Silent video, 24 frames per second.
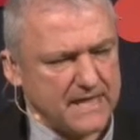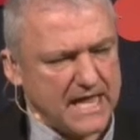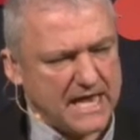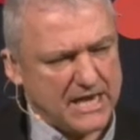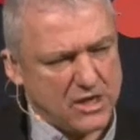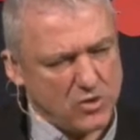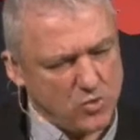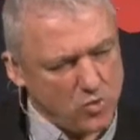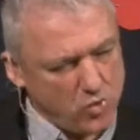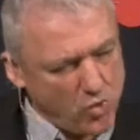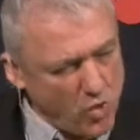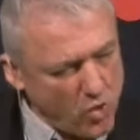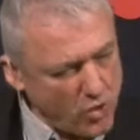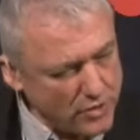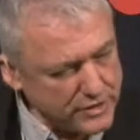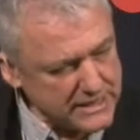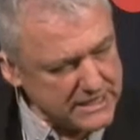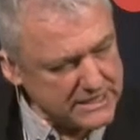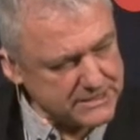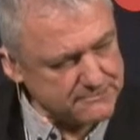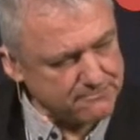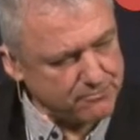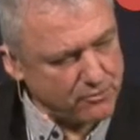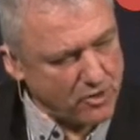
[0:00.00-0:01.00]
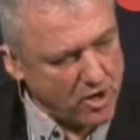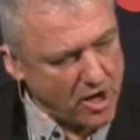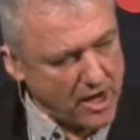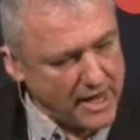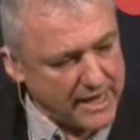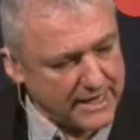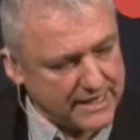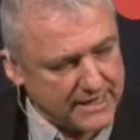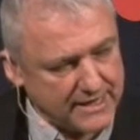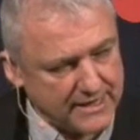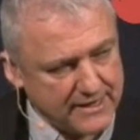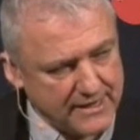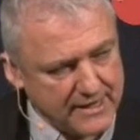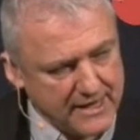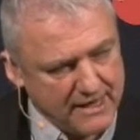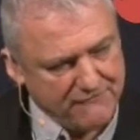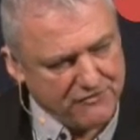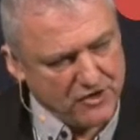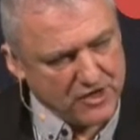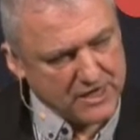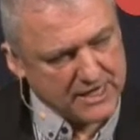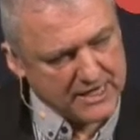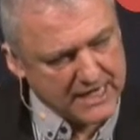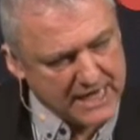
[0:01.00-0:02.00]
And he warned his bride,
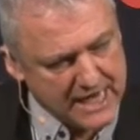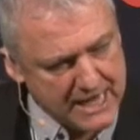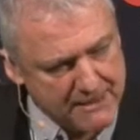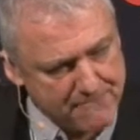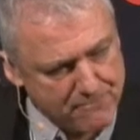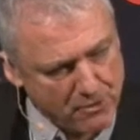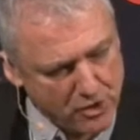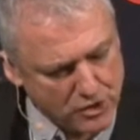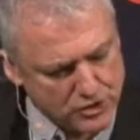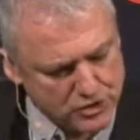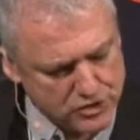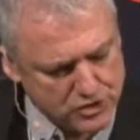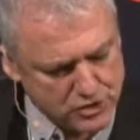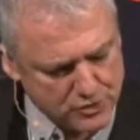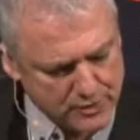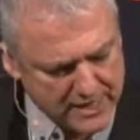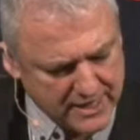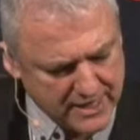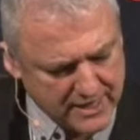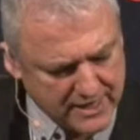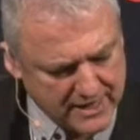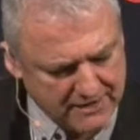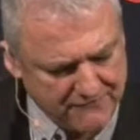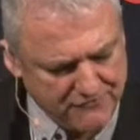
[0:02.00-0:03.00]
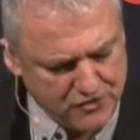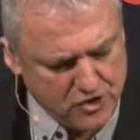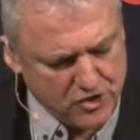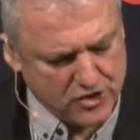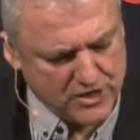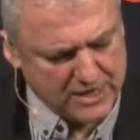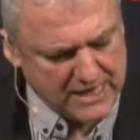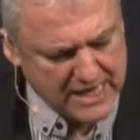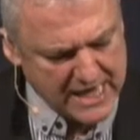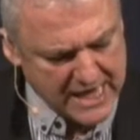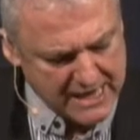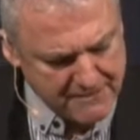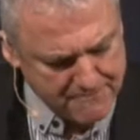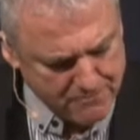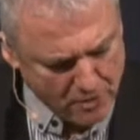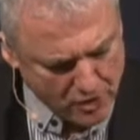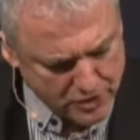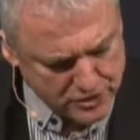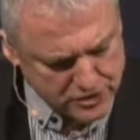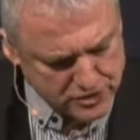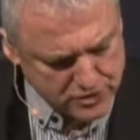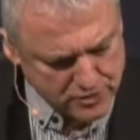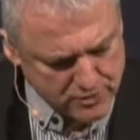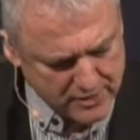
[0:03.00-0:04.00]
If you keep on doing it, if you keep
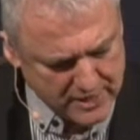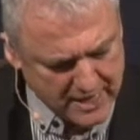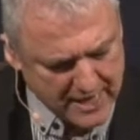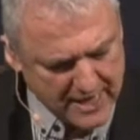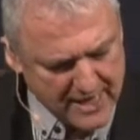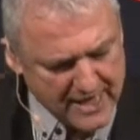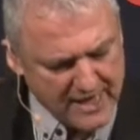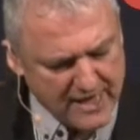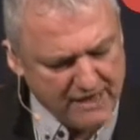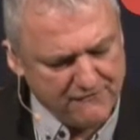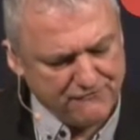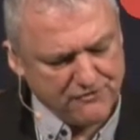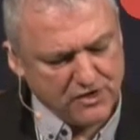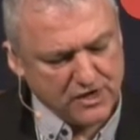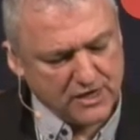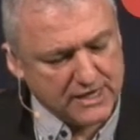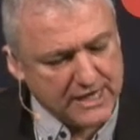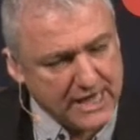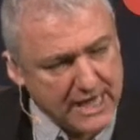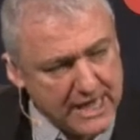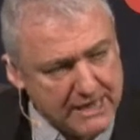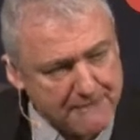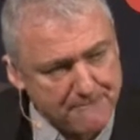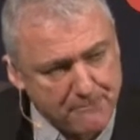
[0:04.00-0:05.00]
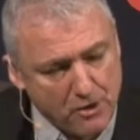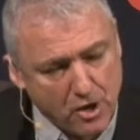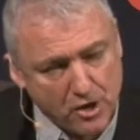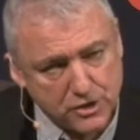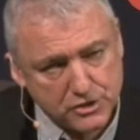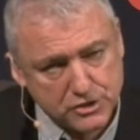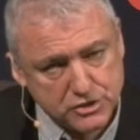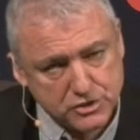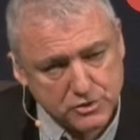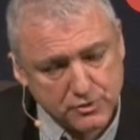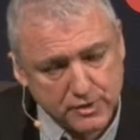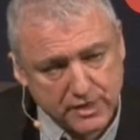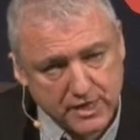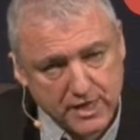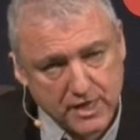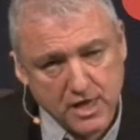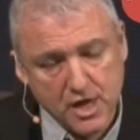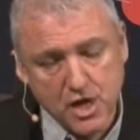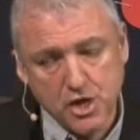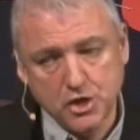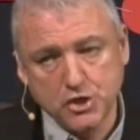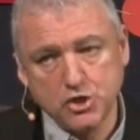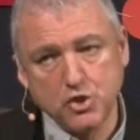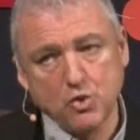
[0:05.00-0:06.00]
on doing it, if you keep on doing it,
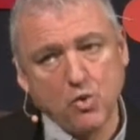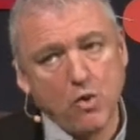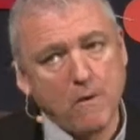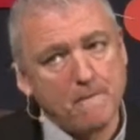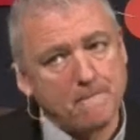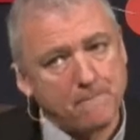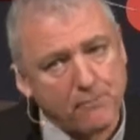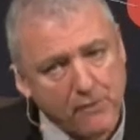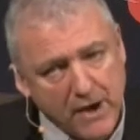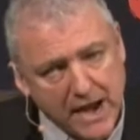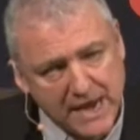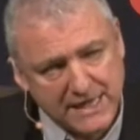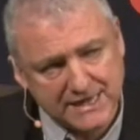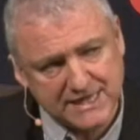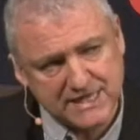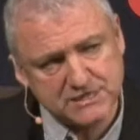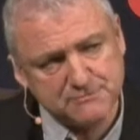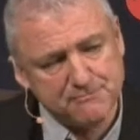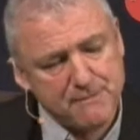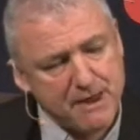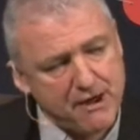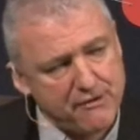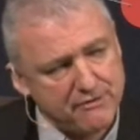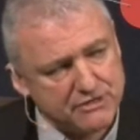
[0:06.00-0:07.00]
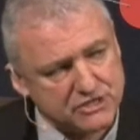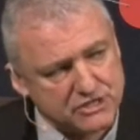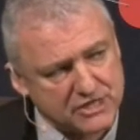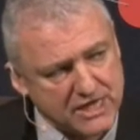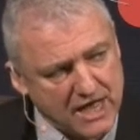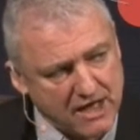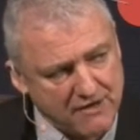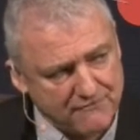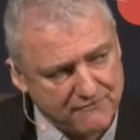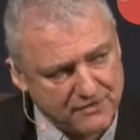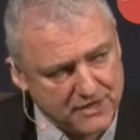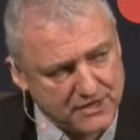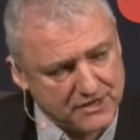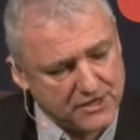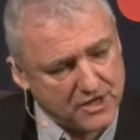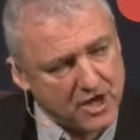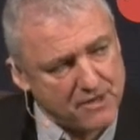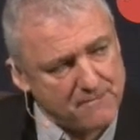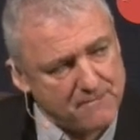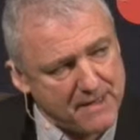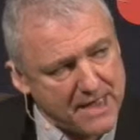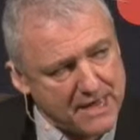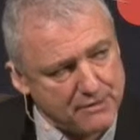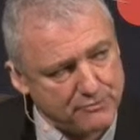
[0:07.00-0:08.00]
you will break this marriage covenant that
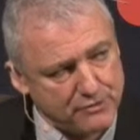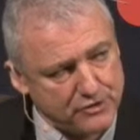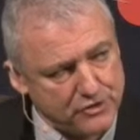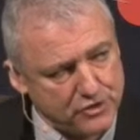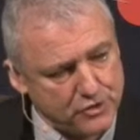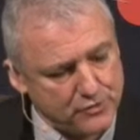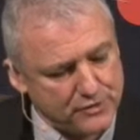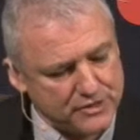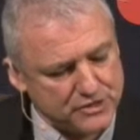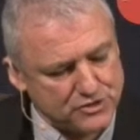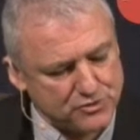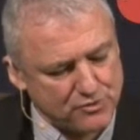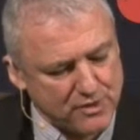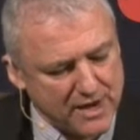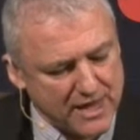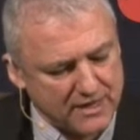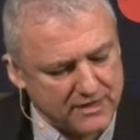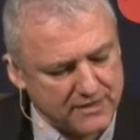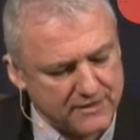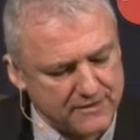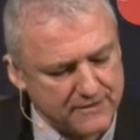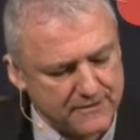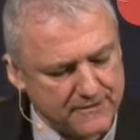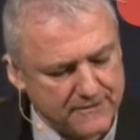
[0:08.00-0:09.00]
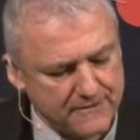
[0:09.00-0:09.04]
I made with you, Israel.